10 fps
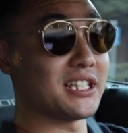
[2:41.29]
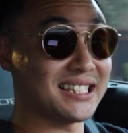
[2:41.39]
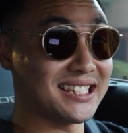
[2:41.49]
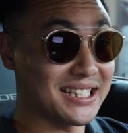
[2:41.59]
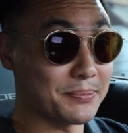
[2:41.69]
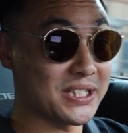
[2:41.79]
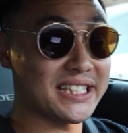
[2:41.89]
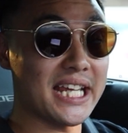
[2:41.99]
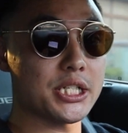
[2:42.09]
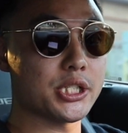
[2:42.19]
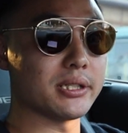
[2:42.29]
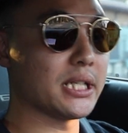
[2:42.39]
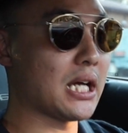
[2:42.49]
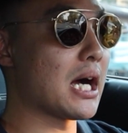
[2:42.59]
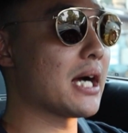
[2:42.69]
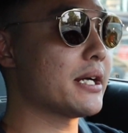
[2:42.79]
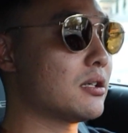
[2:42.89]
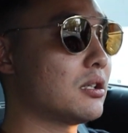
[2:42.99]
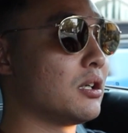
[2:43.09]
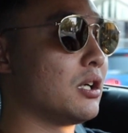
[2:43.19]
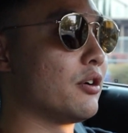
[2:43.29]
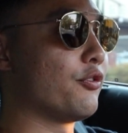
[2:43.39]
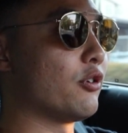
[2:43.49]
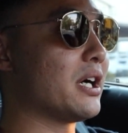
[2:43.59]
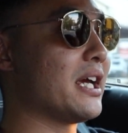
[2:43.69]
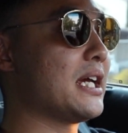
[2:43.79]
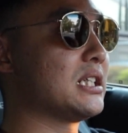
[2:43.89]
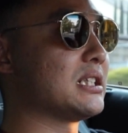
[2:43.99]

substantially higher for a